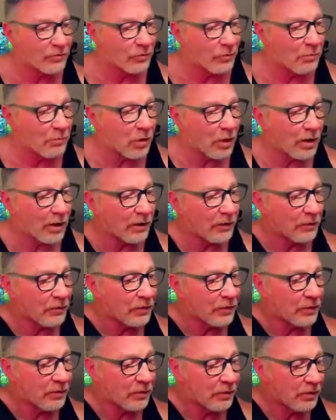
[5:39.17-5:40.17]
brown
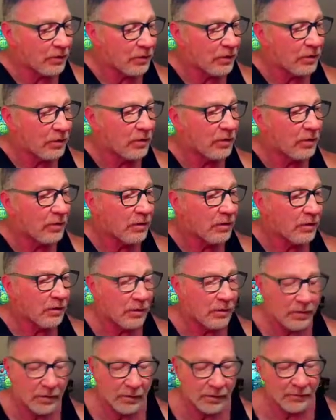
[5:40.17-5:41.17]

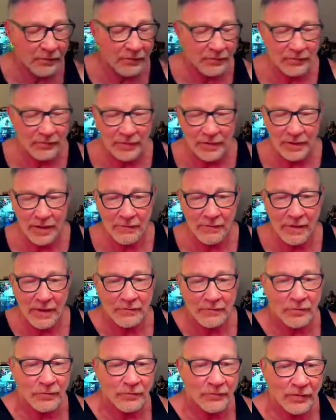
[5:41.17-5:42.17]
and see how that
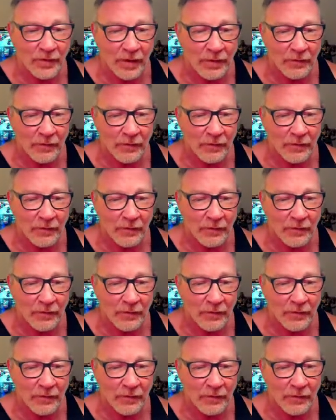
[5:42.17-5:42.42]
turns out.